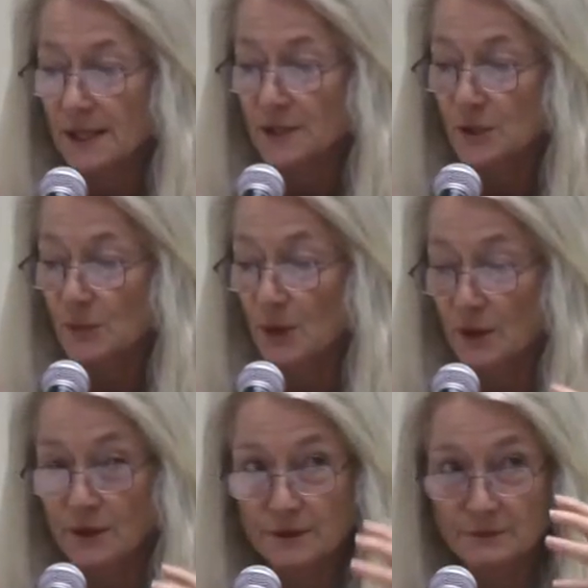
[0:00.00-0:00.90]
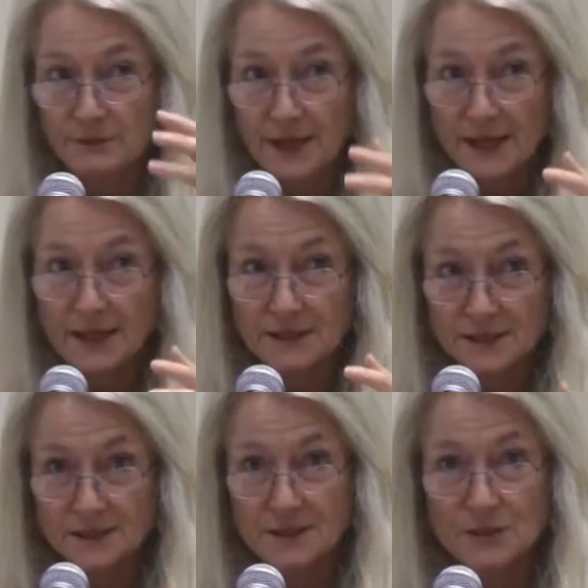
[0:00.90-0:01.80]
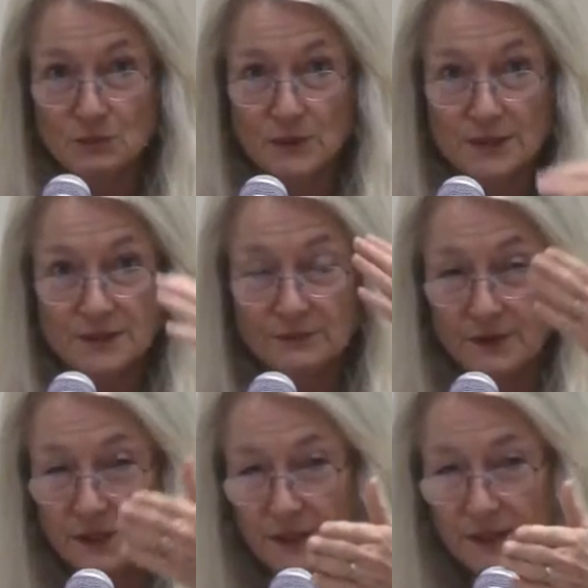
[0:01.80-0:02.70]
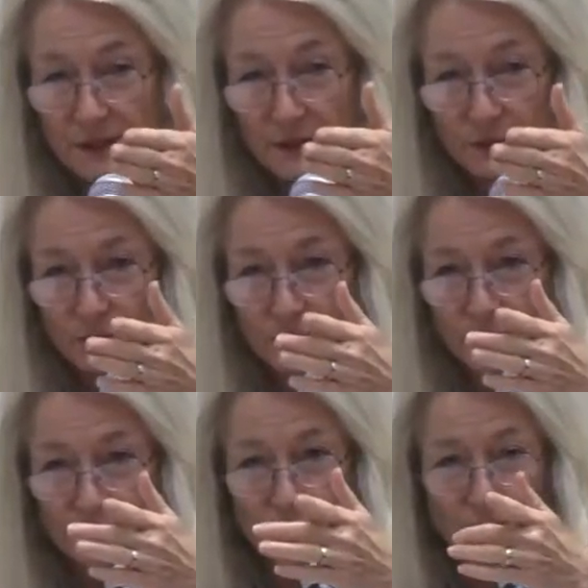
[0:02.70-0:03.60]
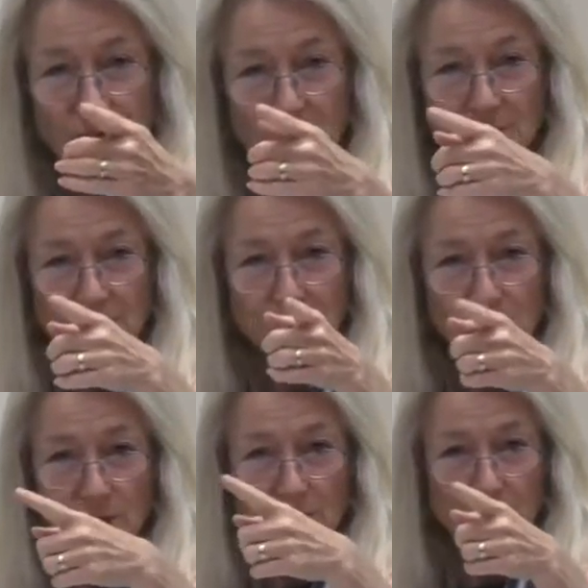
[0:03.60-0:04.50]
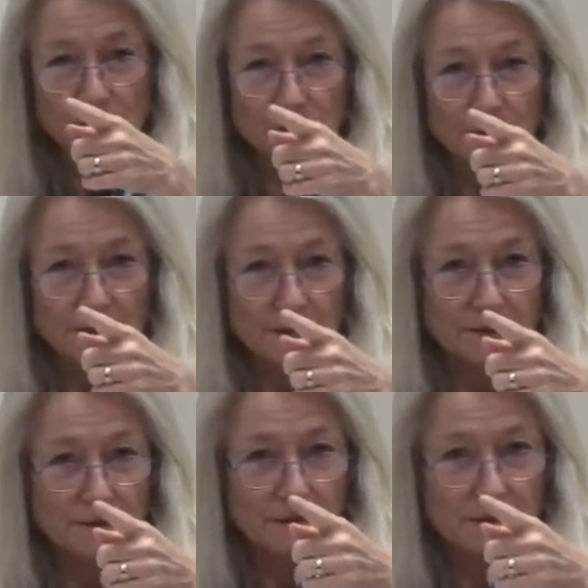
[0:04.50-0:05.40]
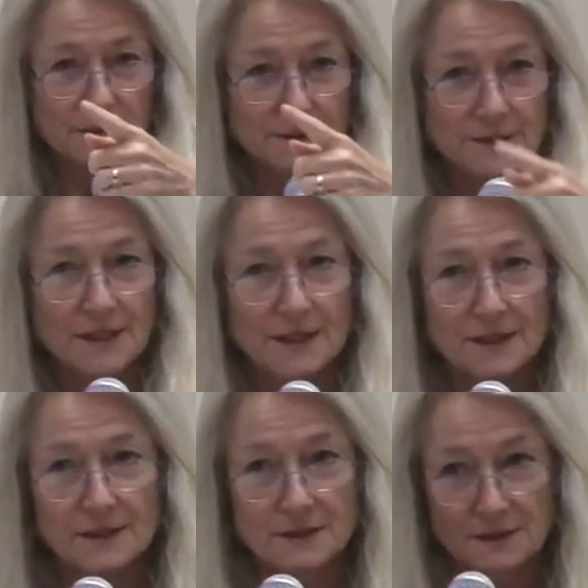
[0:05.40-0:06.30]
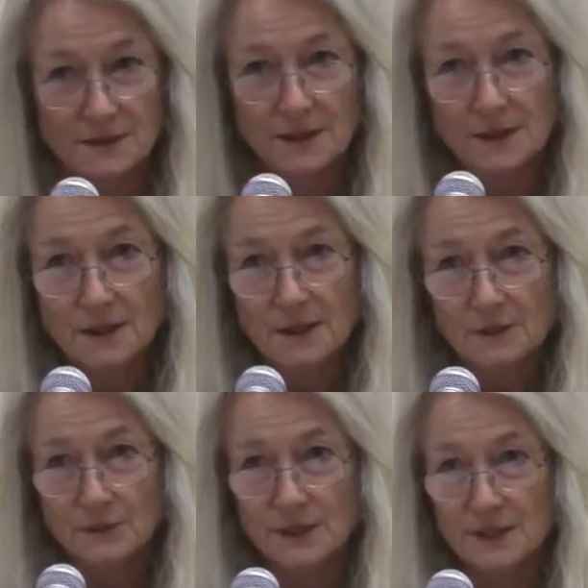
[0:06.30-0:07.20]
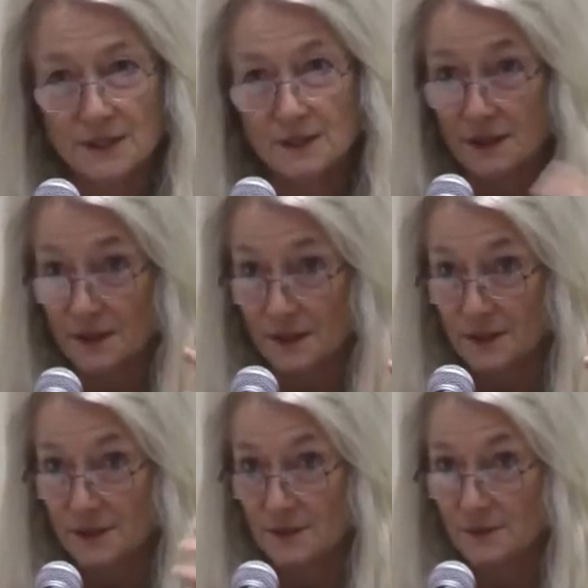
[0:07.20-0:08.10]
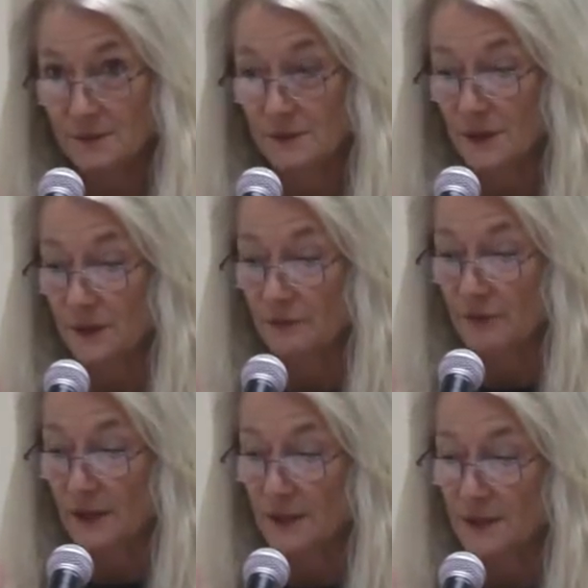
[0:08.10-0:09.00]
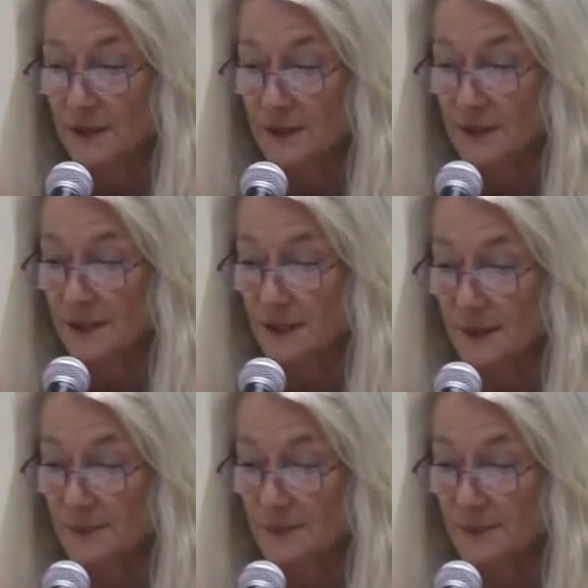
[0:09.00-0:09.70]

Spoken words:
And so part of that is what's funding the work you all are doing, Zach and Ricky, on the files.